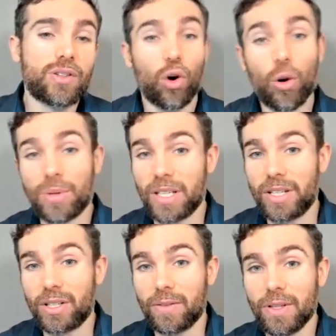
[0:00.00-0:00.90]
are orbiting
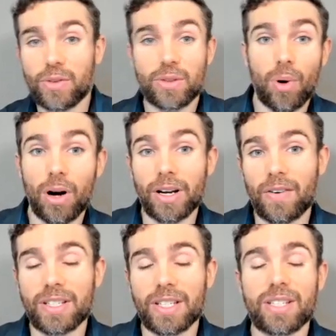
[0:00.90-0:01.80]
each other, so it's a
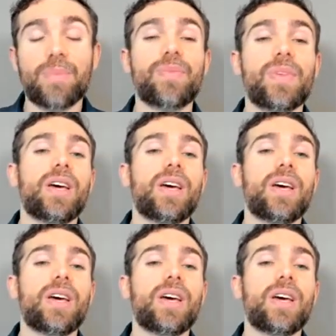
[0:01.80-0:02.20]
binary system,